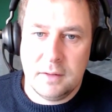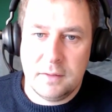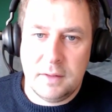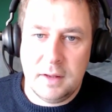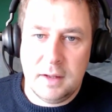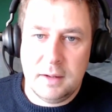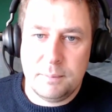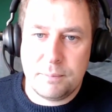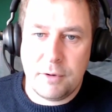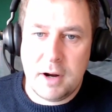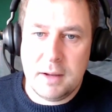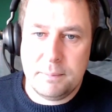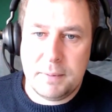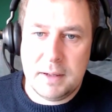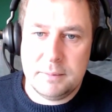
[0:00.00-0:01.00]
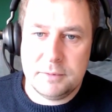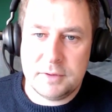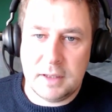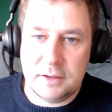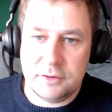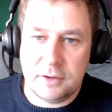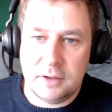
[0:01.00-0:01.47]
The break beam
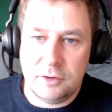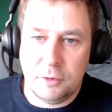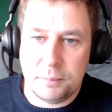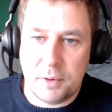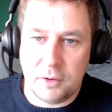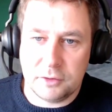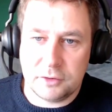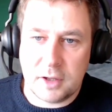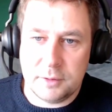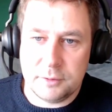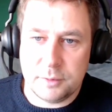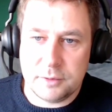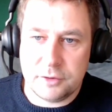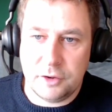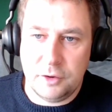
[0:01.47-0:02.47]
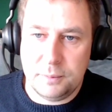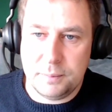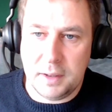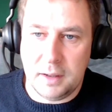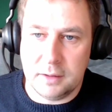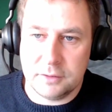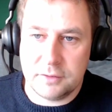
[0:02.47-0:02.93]
sensor in your box comes with two
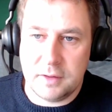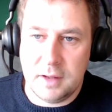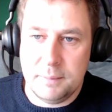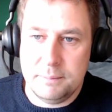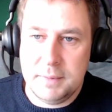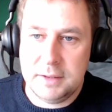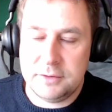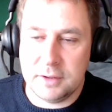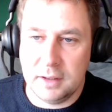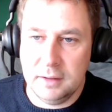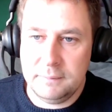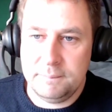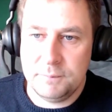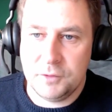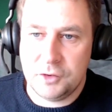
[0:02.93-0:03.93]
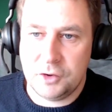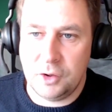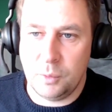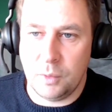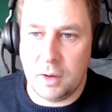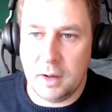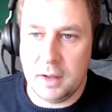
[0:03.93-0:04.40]
parts, the emitter, 2
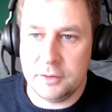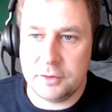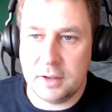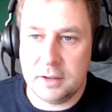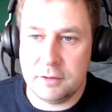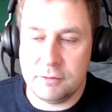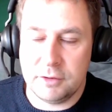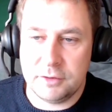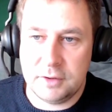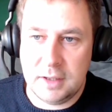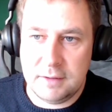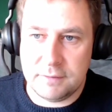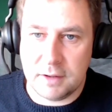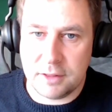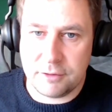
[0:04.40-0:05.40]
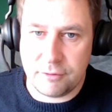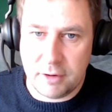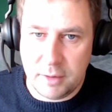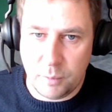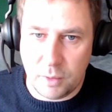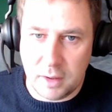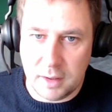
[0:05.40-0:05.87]
wires, and the receiver, 3
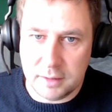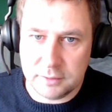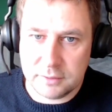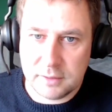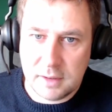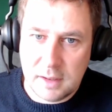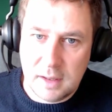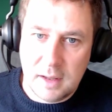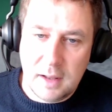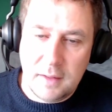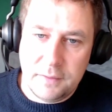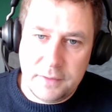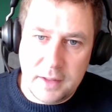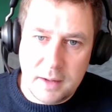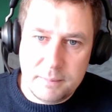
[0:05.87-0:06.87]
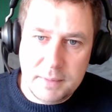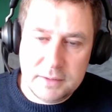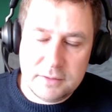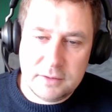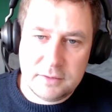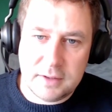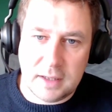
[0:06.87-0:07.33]
wires. The
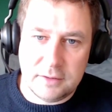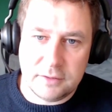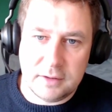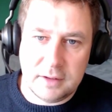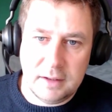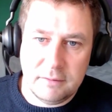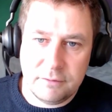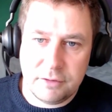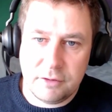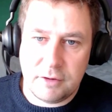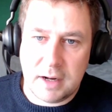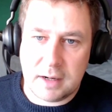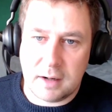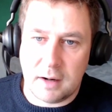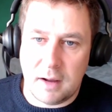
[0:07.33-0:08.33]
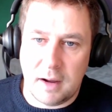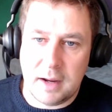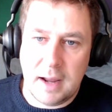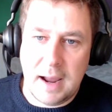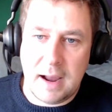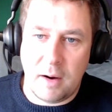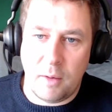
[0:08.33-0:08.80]
emitter sends an infrared light
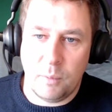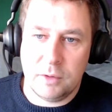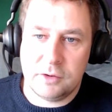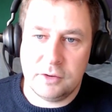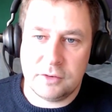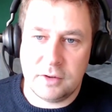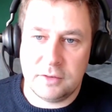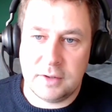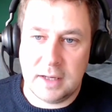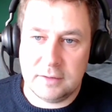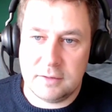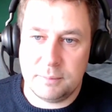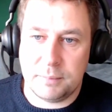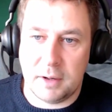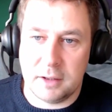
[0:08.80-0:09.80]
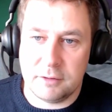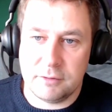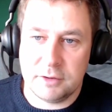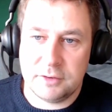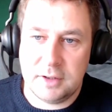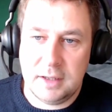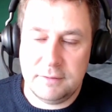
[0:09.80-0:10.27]
out which is detected by the
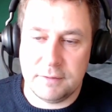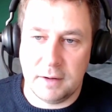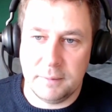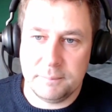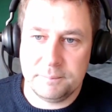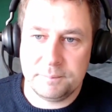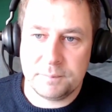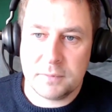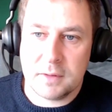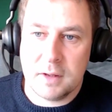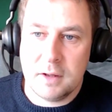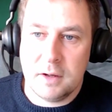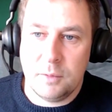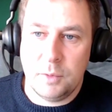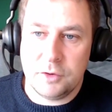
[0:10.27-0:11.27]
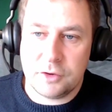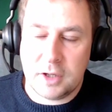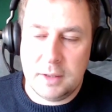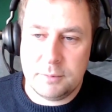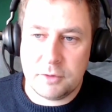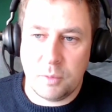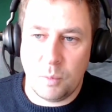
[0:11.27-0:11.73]
receiver, which
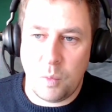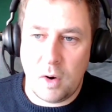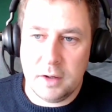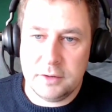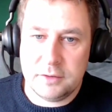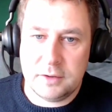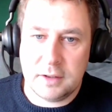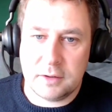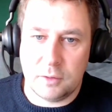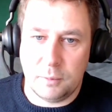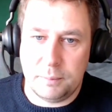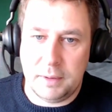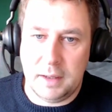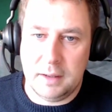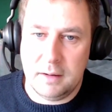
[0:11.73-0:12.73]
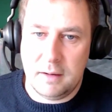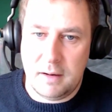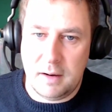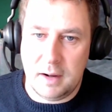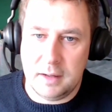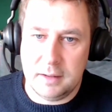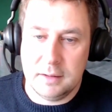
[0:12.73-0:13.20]
keeps the white signal pin
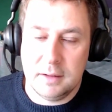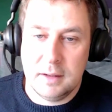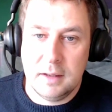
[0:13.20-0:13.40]
high.